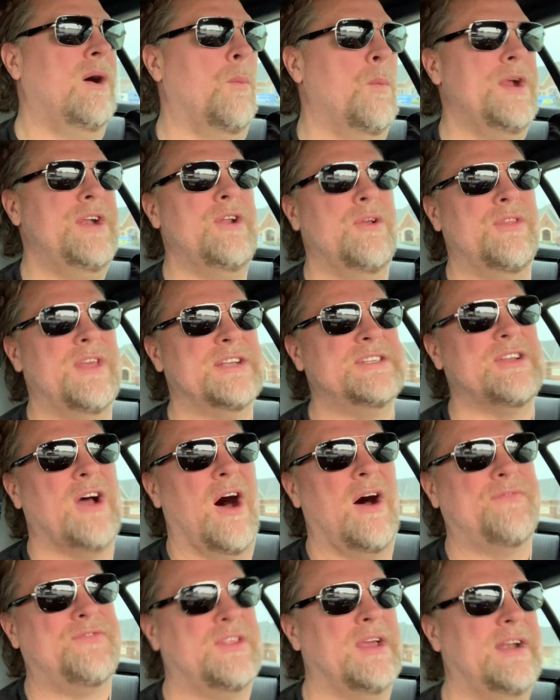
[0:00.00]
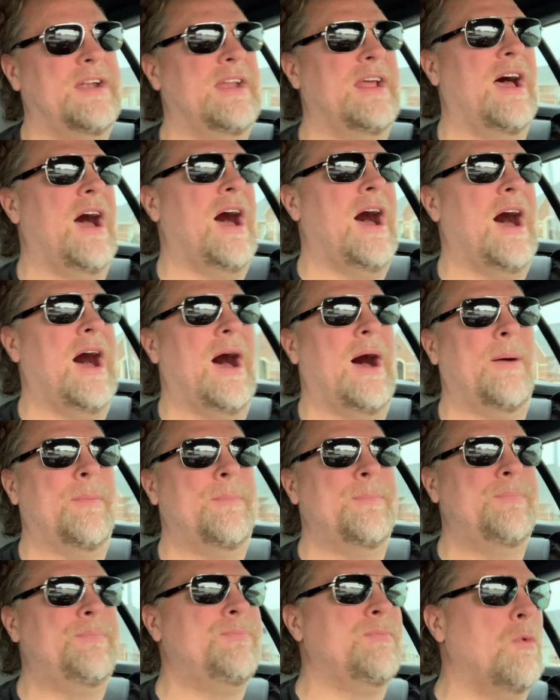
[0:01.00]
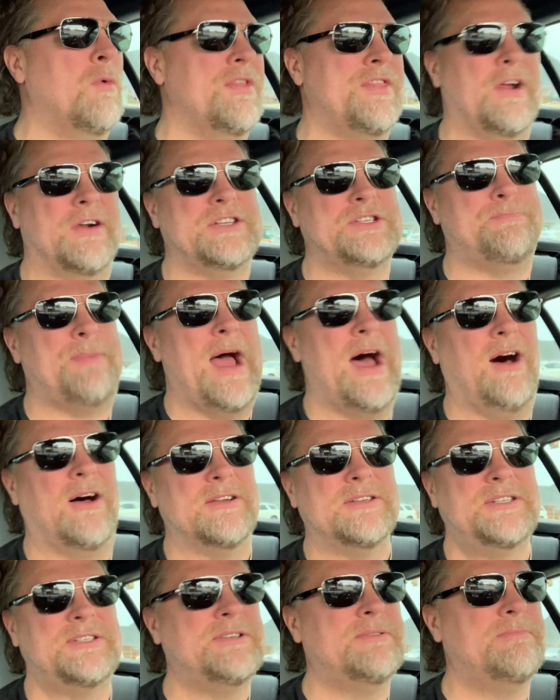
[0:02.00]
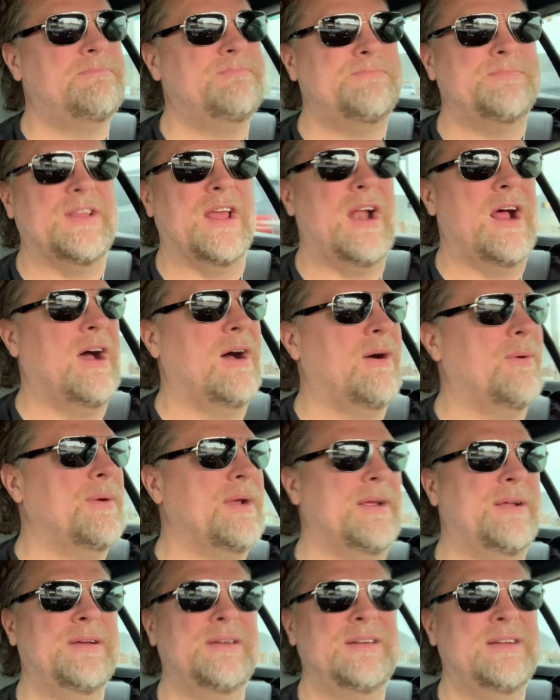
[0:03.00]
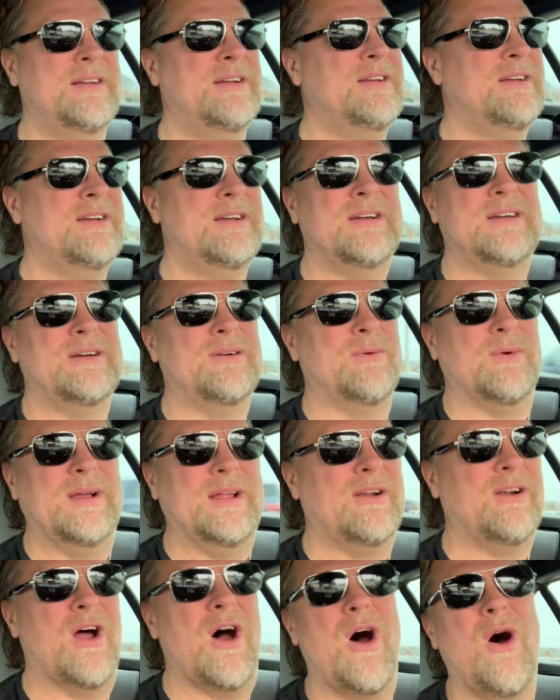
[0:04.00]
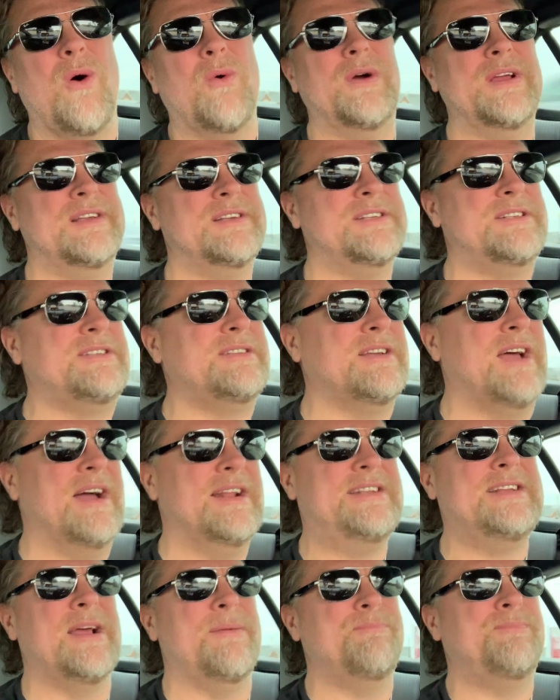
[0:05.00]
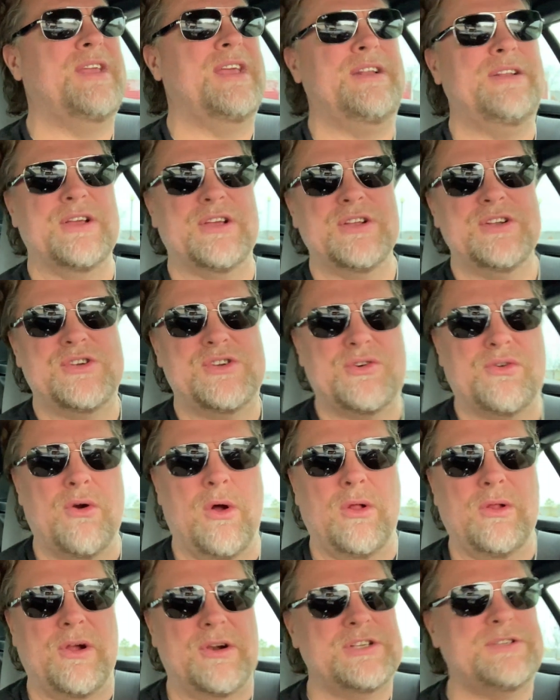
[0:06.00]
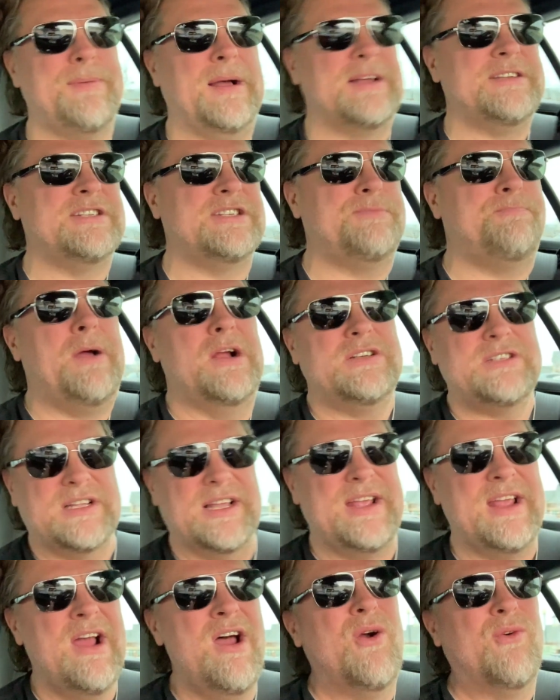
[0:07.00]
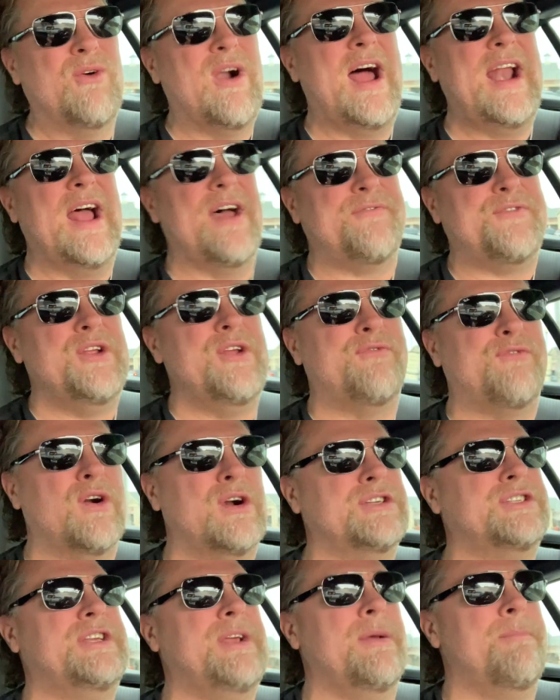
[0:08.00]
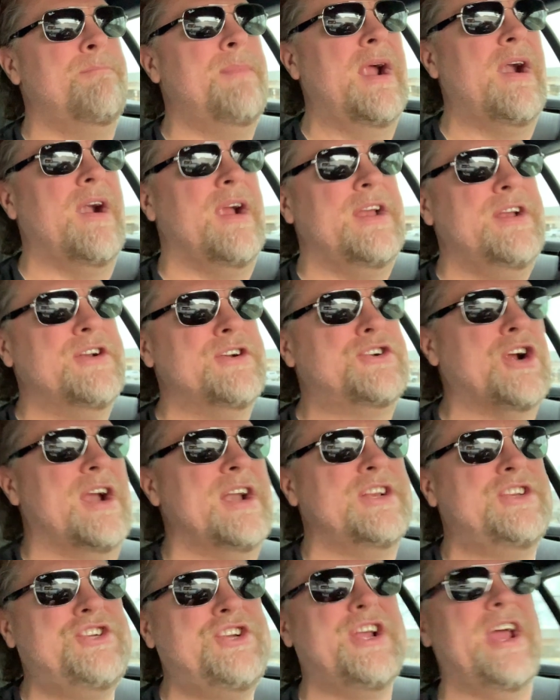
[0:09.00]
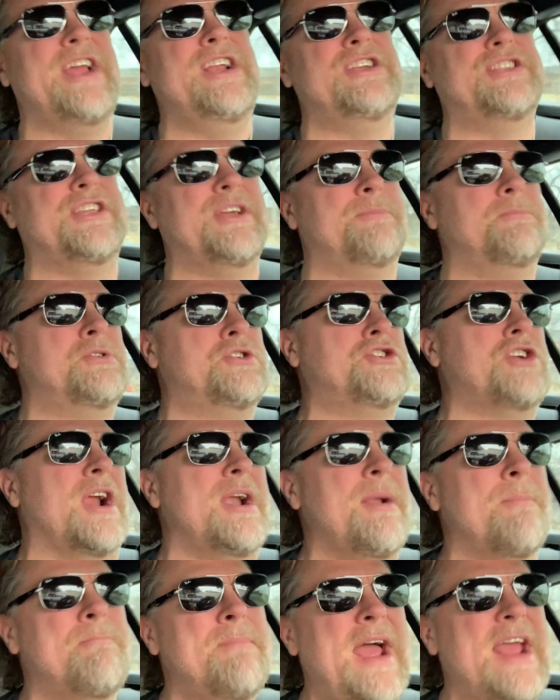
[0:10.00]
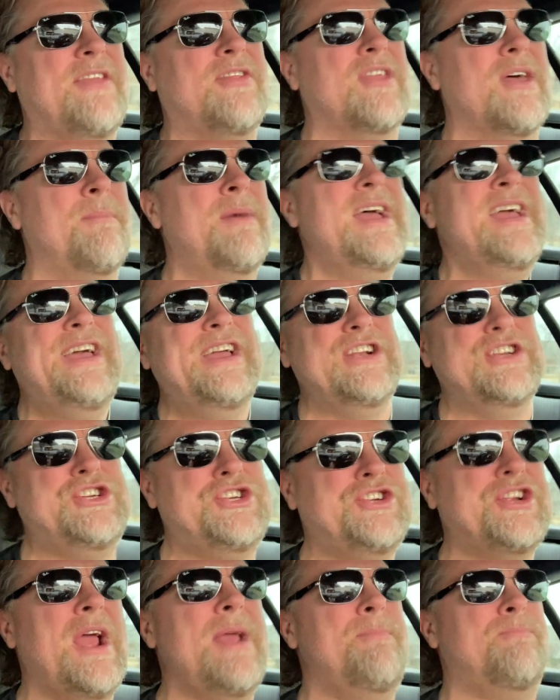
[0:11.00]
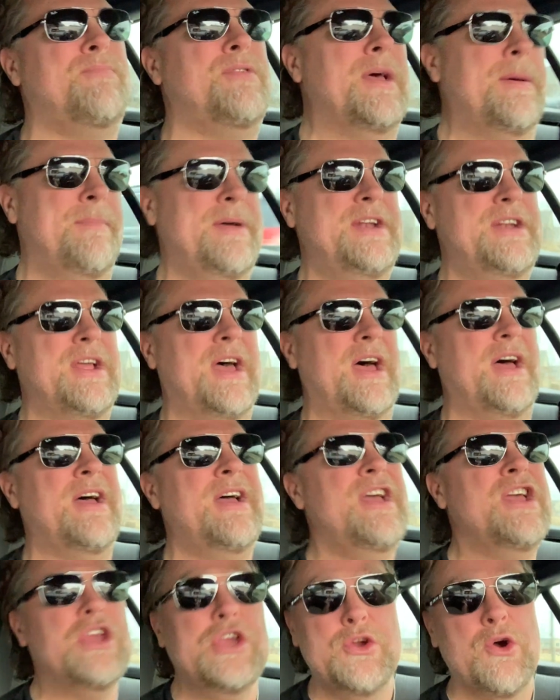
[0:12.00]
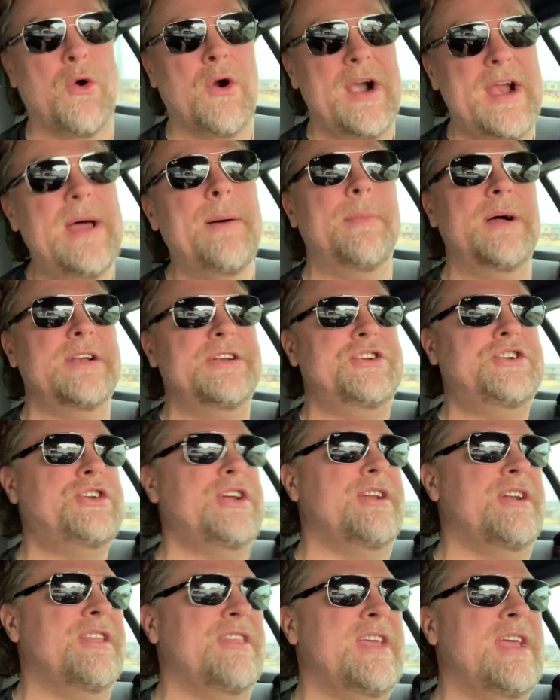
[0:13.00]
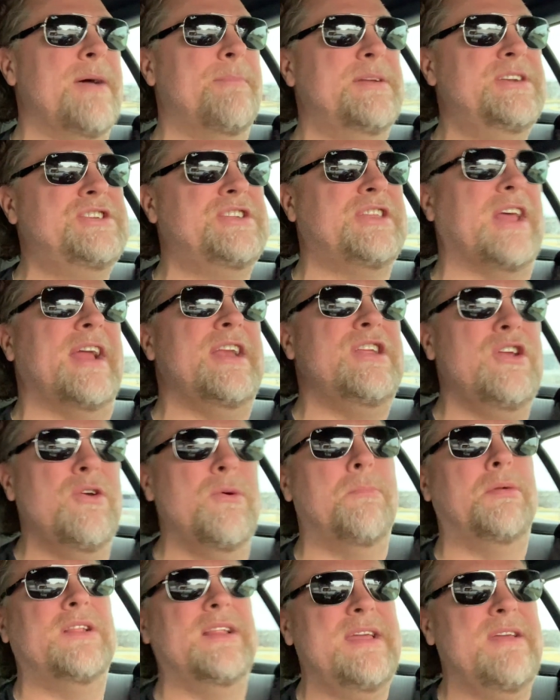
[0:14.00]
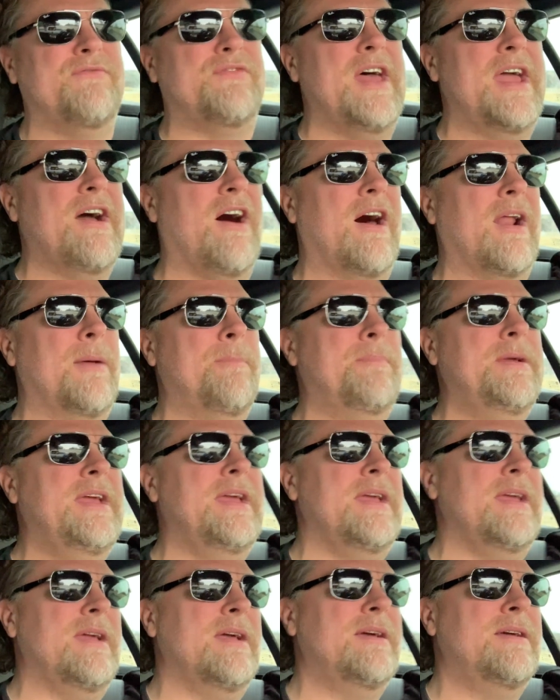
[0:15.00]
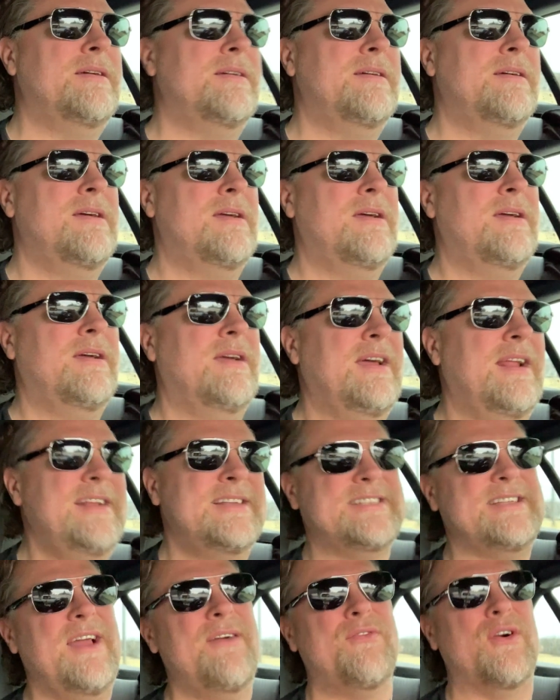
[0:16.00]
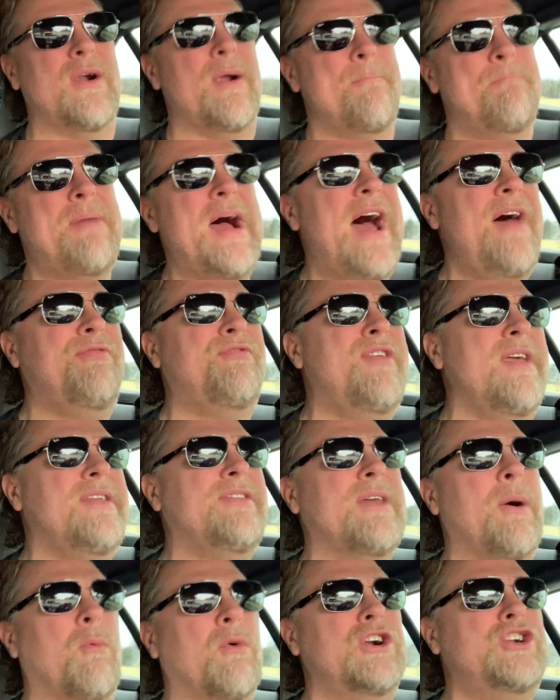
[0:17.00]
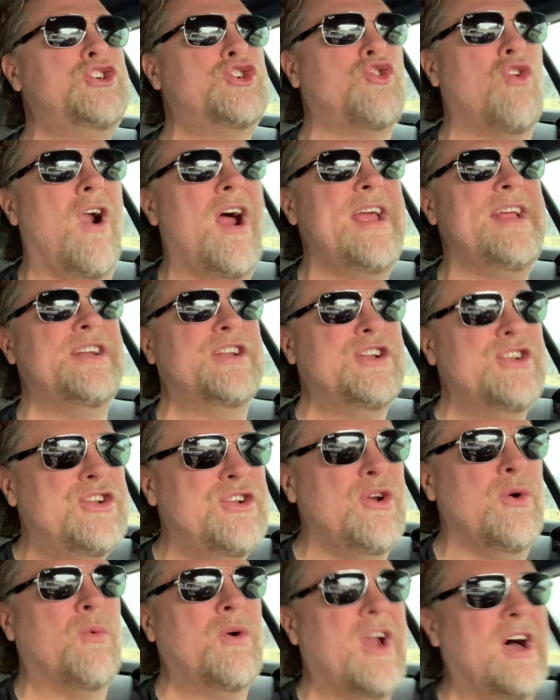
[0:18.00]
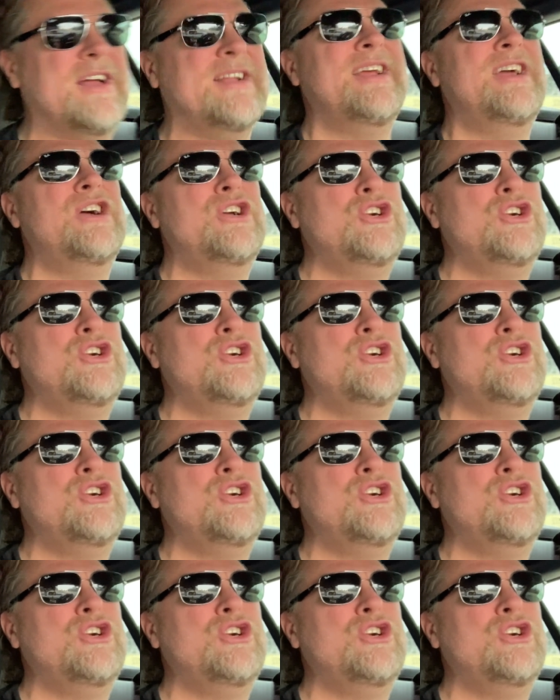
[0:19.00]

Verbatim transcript: We do this often um, with our spouse. You know, we we are always attempting to control our spouse, especially right after you first get married. You're trying to change them, trying to make them and shape them into your image, into the image that you believe they ought to be. And it's never a bad thing that we're trying to do. We're not